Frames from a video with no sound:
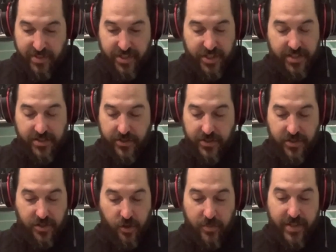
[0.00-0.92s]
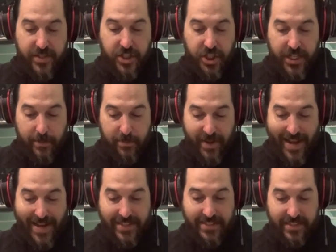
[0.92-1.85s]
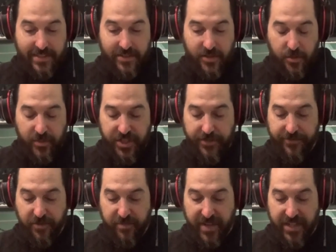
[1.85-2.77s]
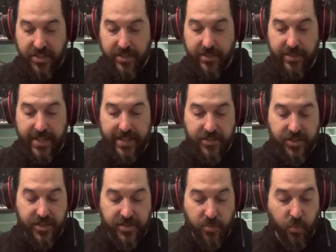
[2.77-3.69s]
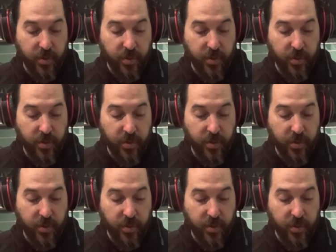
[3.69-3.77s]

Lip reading: but just there's so much jam-packed in it, so much information that's just